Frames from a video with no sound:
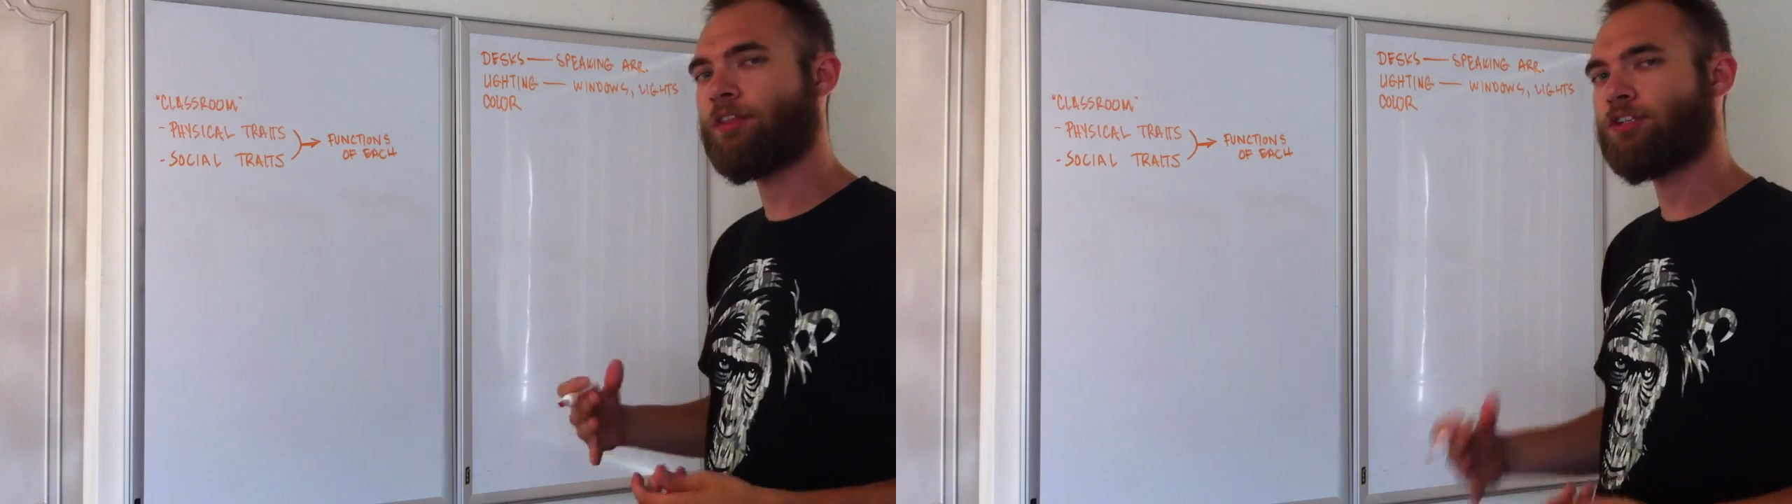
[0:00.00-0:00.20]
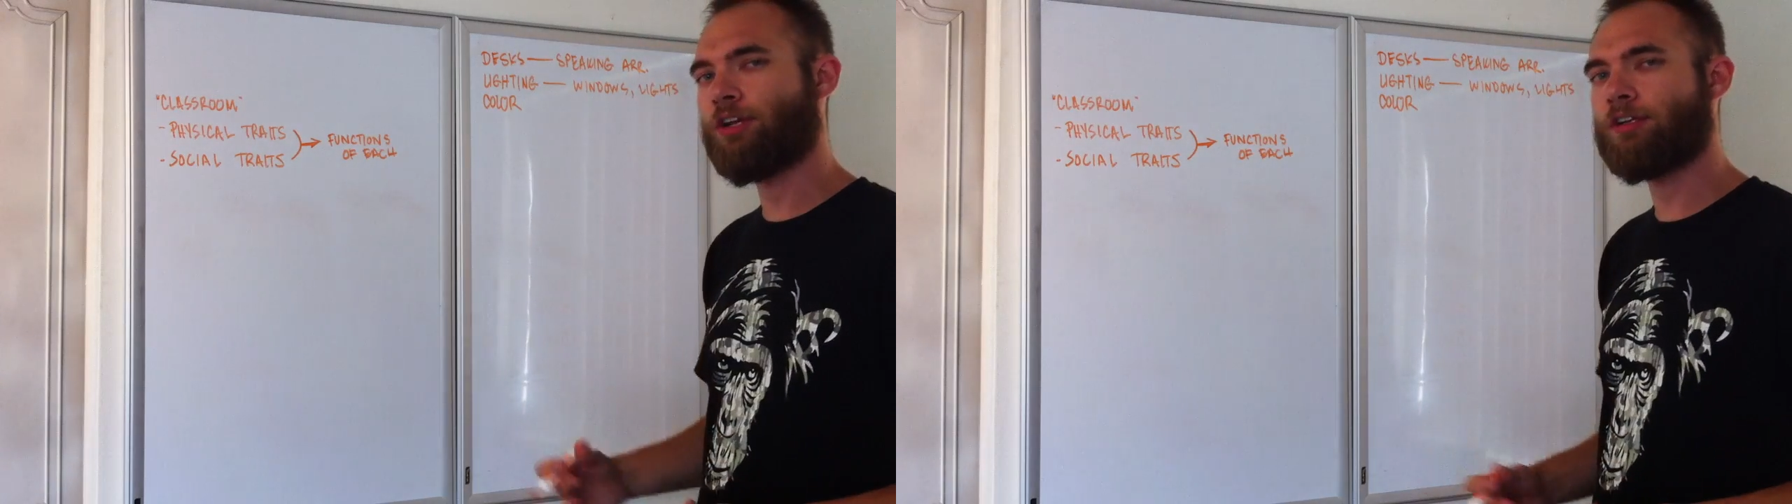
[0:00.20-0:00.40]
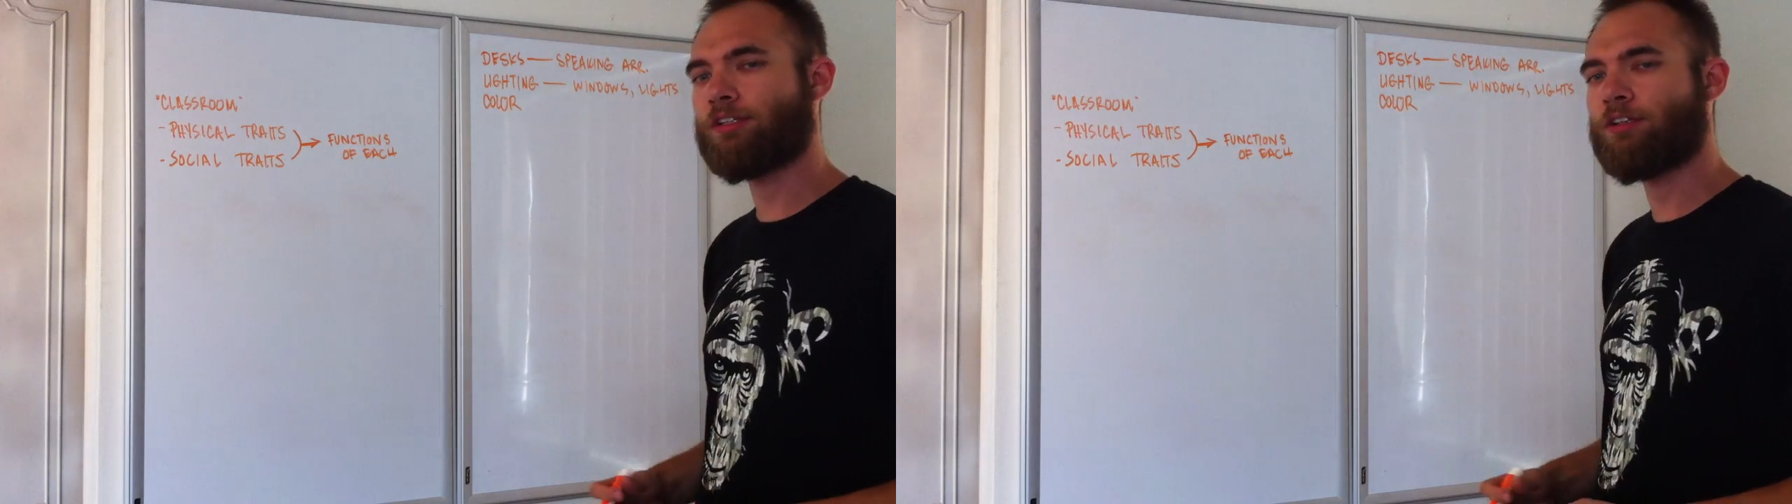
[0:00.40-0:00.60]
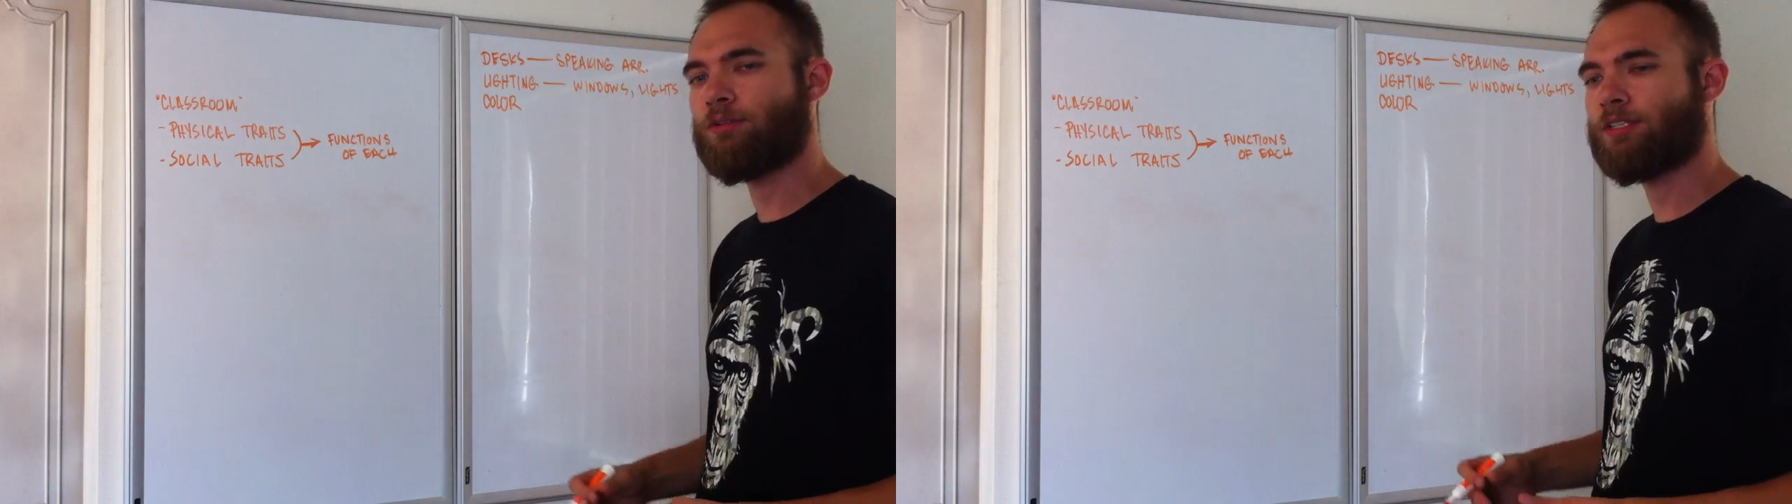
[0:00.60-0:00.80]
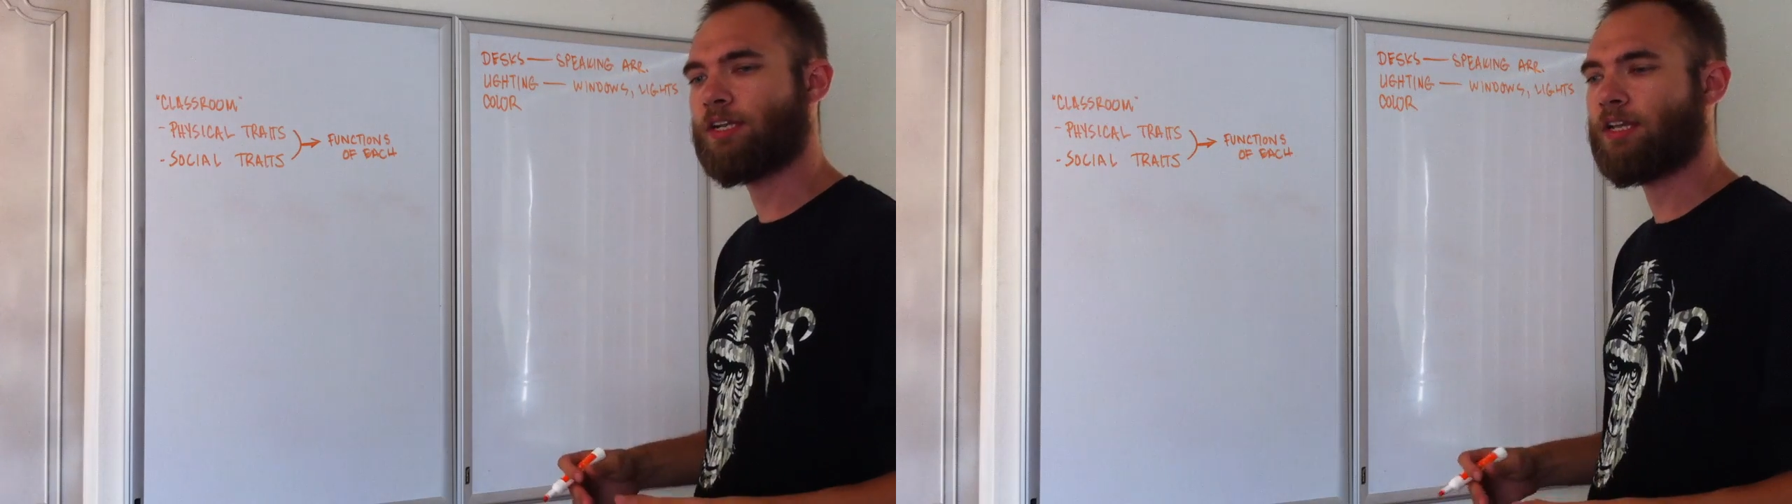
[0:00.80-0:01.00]
or the chairs that
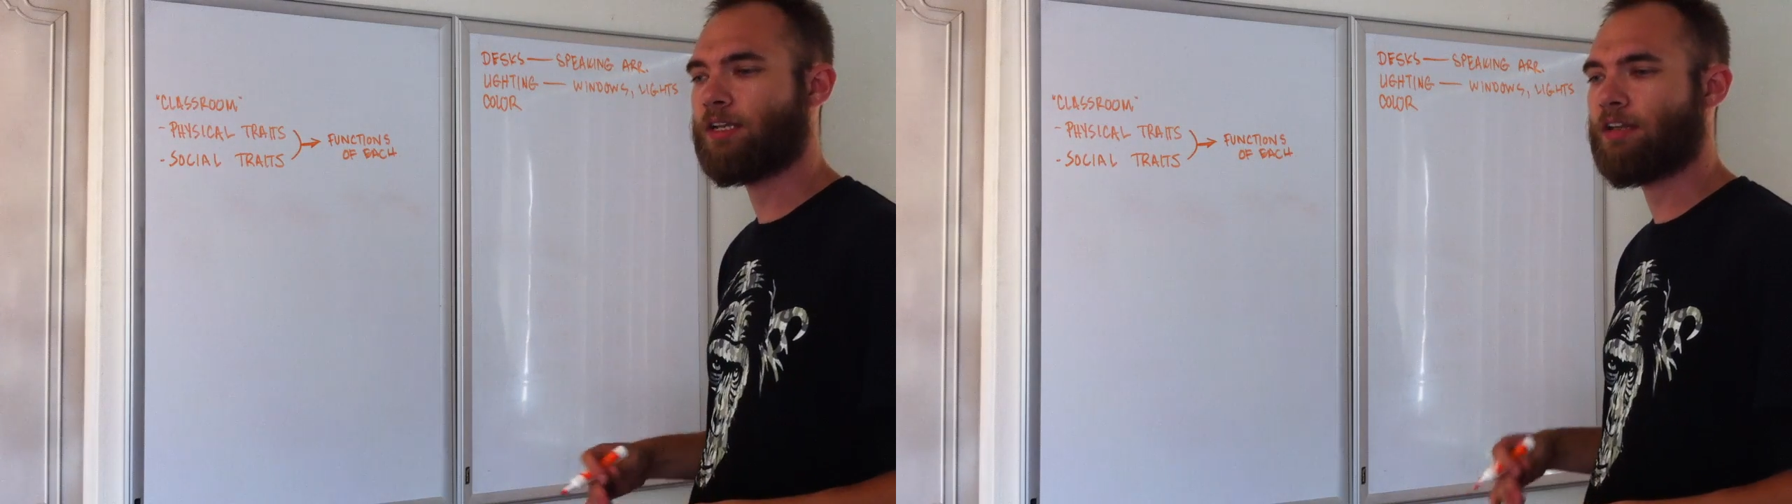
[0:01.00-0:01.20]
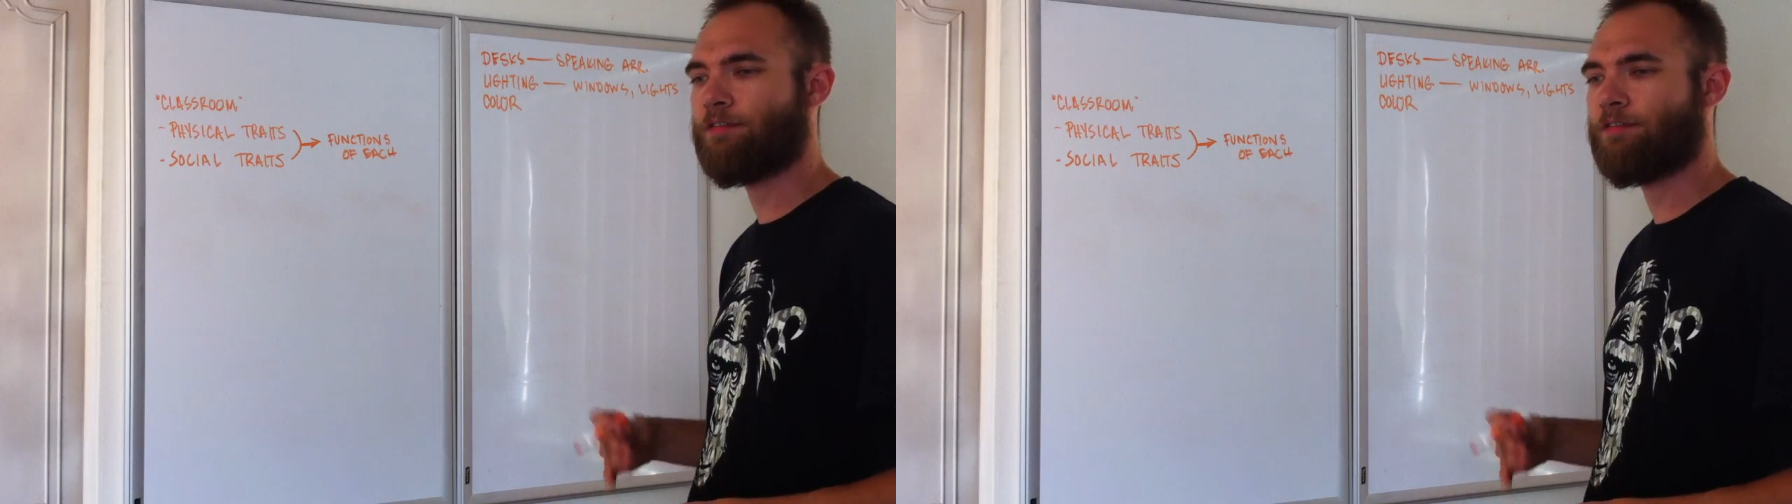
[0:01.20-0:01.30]
you sit in,